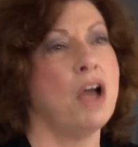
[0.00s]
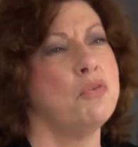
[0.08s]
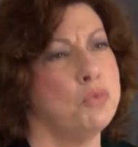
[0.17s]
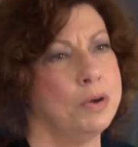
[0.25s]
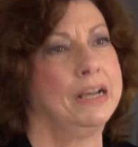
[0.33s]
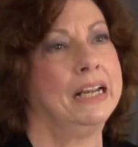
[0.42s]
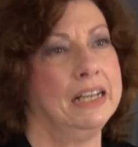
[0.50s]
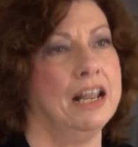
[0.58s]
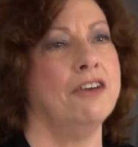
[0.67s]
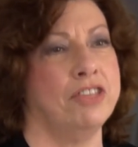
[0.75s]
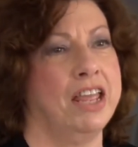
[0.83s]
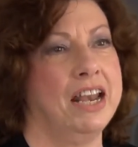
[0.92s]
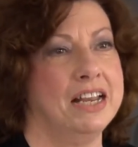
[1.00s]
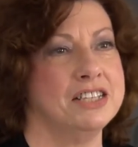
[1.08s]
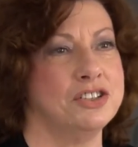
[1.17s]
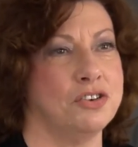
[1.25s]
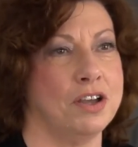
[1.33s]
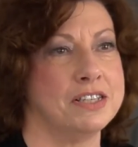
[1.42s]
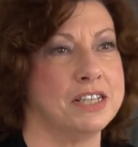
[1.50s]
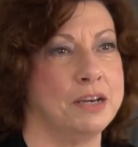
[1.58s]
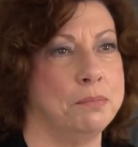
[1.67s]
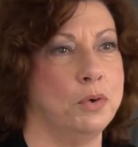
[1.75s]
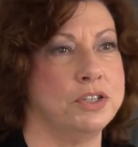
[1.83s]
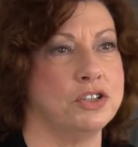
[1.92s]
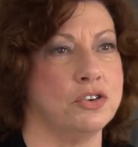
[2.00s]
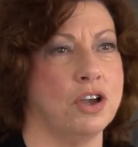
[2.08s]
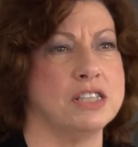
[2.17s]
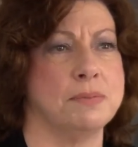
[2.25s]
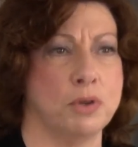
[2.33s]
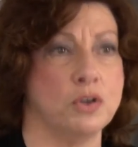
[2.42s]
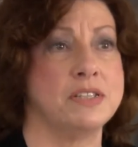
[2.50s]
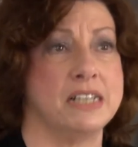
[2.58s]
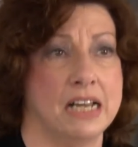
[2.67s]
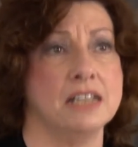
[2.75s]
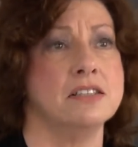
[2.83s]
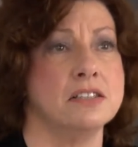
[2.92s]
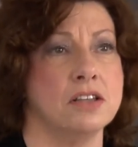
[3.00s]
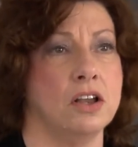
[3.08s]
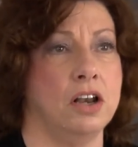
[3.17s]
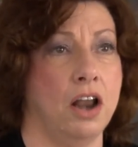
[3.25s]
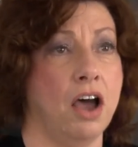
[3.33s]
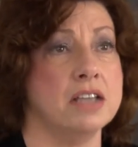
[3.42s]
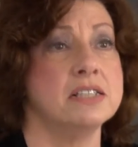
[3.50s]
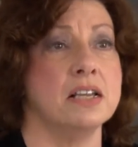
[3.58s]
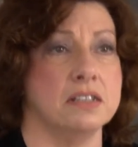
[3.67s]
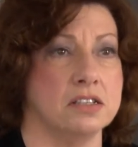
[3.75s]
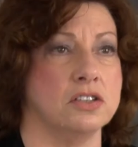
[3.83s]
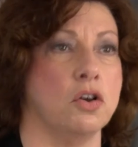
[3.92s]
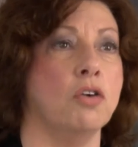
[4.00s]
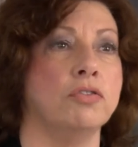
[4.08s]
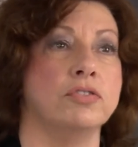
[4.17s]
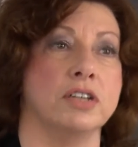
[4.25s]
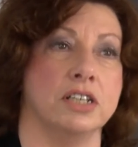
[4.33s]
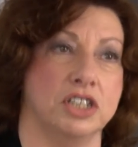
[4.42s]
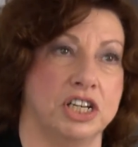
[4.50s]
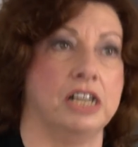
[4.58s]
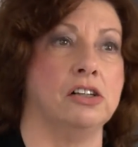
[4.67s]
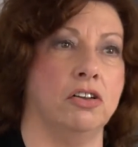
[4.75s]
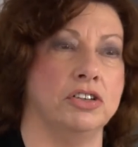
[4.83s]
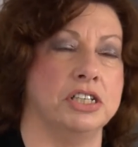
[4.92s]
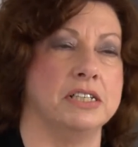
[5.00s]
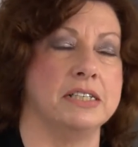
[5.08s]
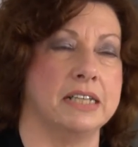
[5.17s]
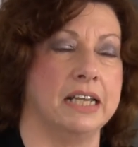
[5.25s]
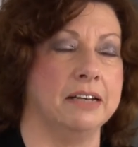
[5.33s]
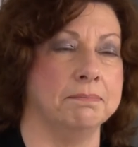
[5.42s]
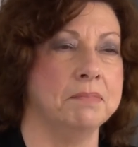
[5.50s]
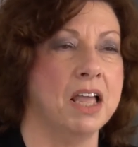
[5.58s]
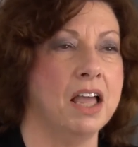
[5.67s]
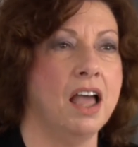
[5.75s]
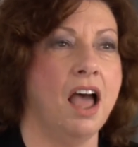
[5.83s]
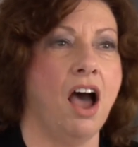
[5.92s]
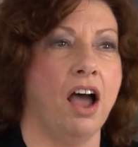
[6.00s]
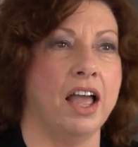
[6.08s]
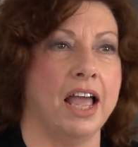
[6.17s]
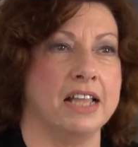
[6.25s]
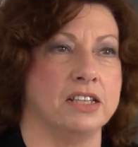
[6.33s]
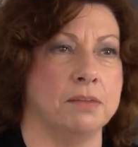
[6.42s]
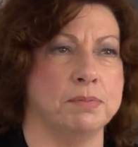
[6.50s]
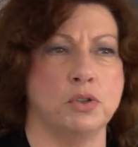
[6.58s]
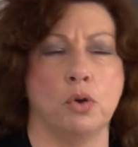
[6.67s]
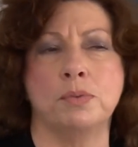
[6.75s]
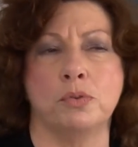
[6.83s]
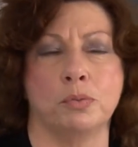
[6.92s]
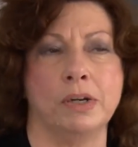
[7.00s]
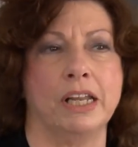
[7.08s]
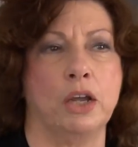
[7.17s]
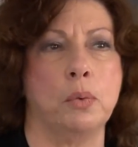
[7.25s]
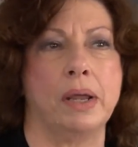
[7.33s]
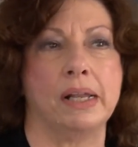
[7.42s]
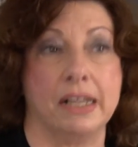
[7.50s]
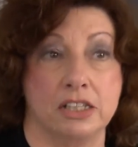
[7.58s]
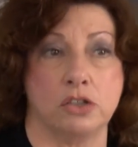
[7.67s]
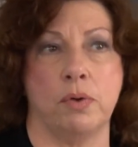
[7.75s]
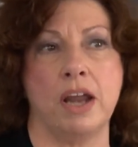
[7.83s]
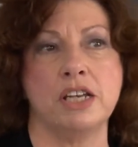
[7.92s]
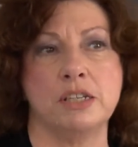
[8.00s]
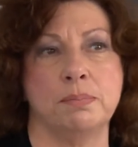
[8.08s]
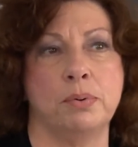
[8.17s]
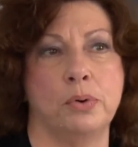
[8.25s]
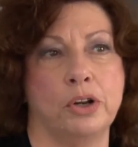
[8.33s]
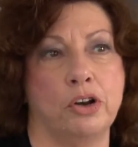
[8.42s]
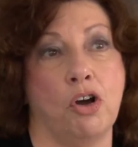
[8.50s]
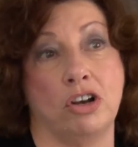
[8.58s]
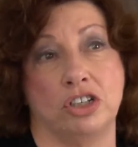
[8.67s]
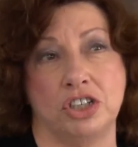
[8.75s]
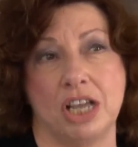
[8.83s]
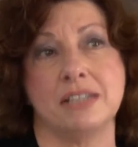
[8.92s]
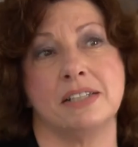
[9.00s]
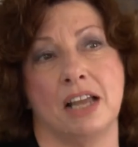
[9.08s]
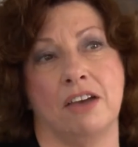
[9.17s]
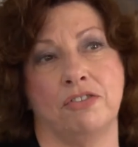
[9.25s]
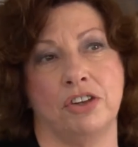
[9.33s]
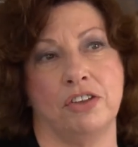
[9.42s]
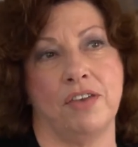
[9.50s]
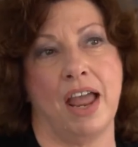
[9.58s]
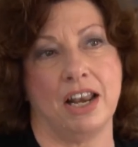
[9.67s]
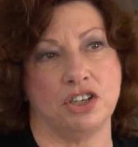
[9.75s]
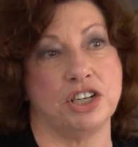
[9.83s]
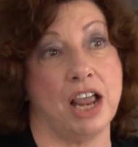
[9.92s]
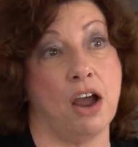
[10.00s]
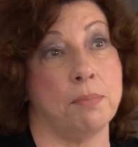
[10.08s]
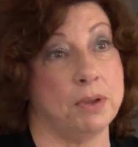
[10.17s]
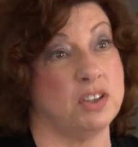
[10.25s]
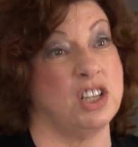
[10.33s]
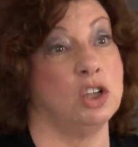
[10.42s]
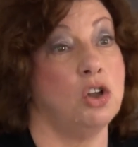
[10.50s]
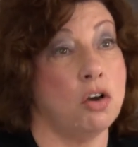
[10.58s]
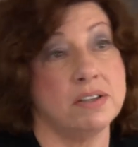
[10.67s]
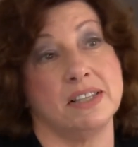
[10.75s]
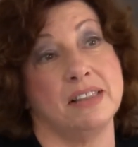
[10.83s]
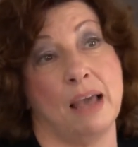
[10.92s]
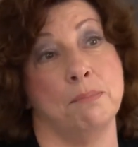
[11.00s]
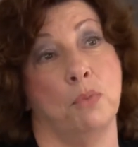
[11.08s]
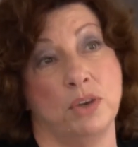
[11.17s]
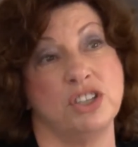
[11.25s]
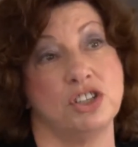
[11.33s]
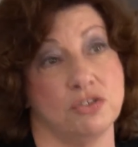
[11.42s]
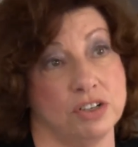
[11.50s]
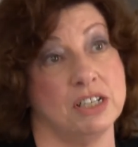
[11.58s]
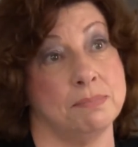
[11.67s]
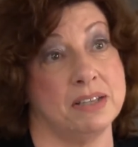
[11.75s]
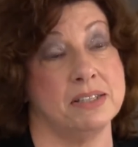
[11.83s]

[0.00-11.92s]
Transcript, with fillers: I really love the MS Dry Skin Moisturiser because it is so nice and soft and gentle on your skin. It absorbs really quickly. It's great to put it on just after you've had a shower because it locks in that moisture into my